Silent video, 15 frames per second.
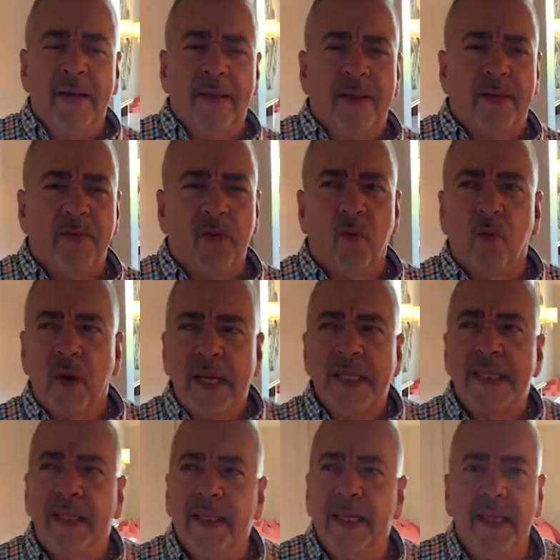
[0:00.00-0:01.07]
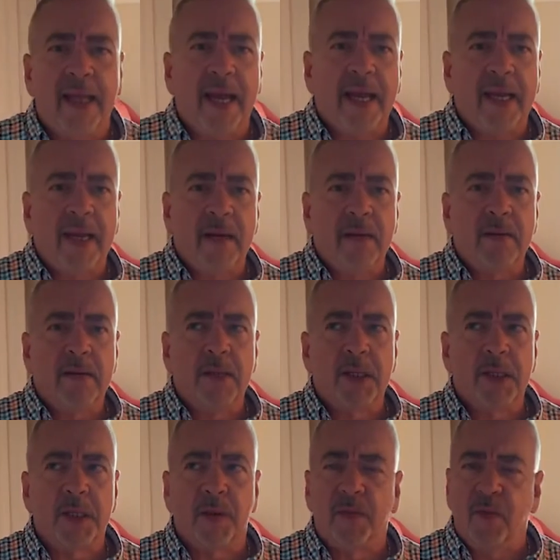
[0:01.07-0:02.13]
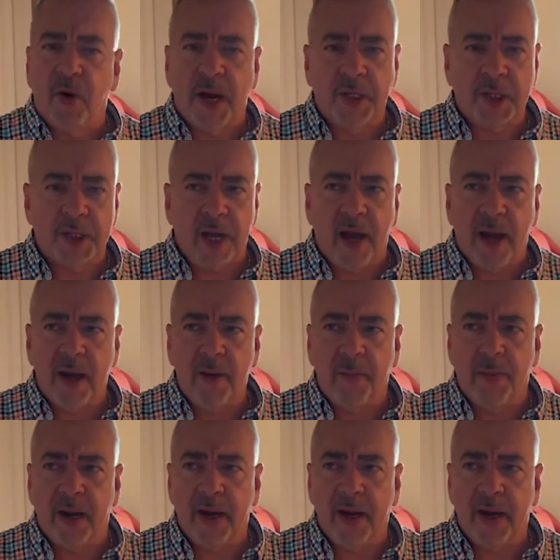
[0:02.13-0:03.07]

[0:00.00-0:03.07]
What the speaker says: they've recently laid some fresh sod,